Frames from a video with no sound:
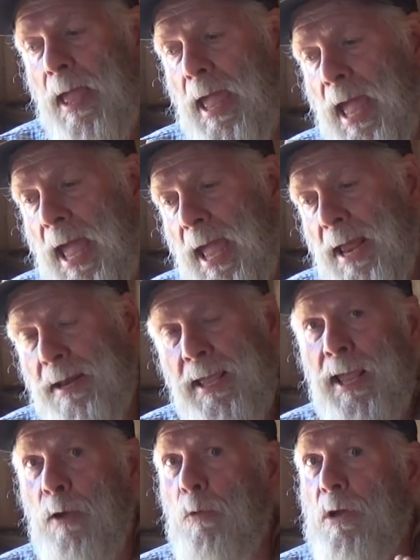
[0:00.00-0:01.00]
And
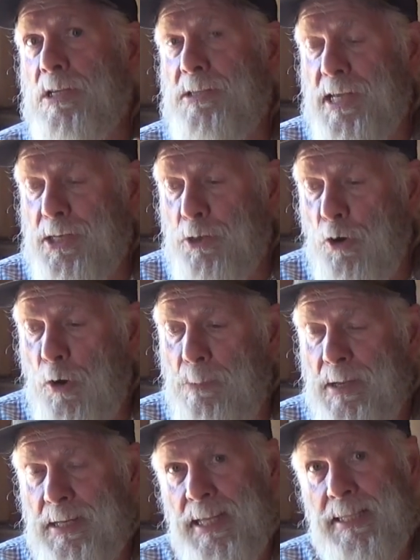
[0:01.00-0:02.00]
it was
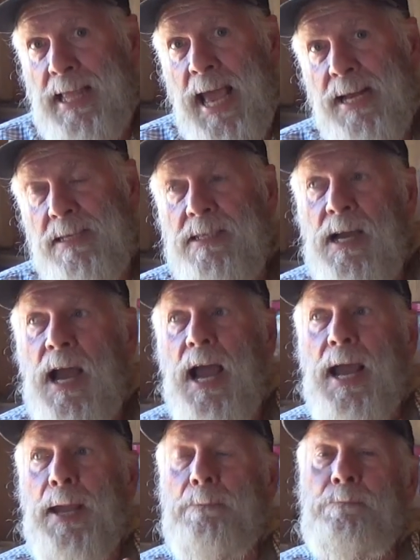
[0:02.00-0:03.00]
determined at that
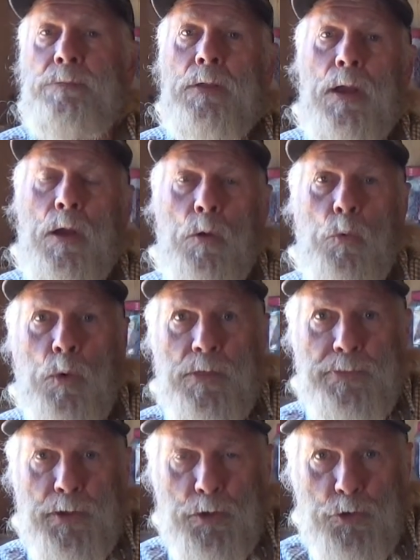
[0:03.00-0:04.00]
time
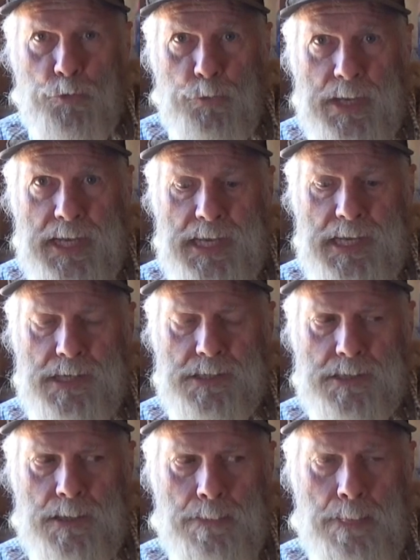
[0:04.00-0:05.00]
with the
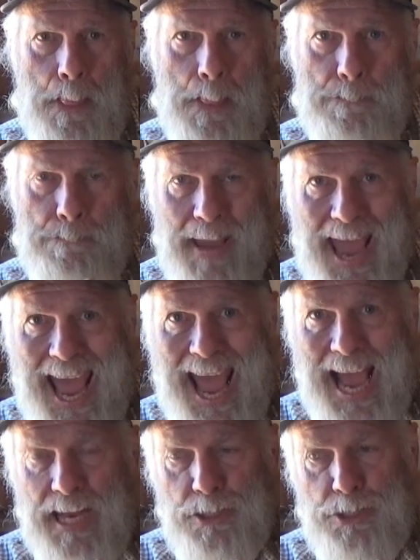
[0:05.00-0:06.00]
greased
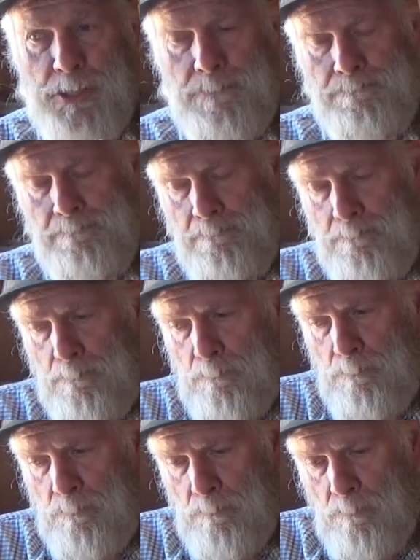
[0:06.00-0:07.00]
patch,
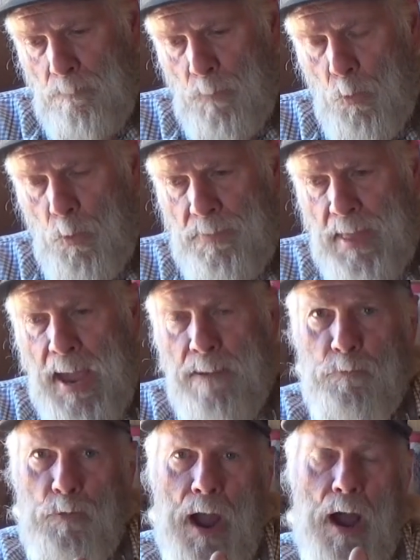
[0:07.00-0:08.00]
when
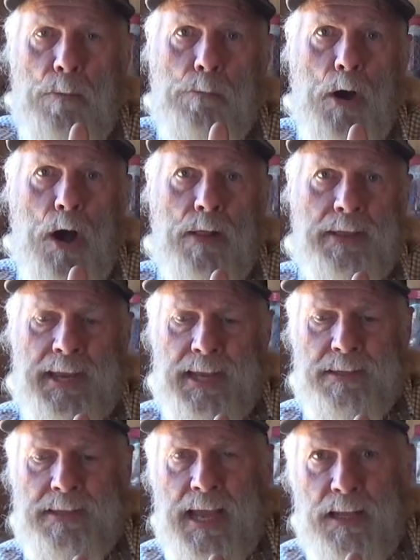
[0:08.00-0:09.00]
that round ball
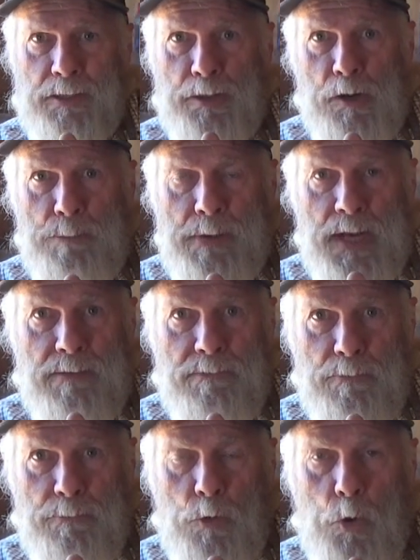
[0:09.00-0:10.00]
hit that little bit of
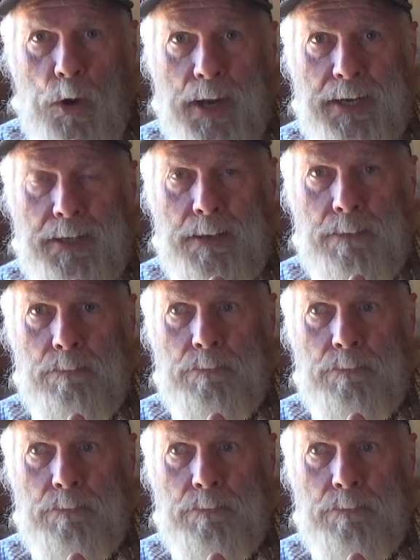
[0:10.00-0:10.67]
a void,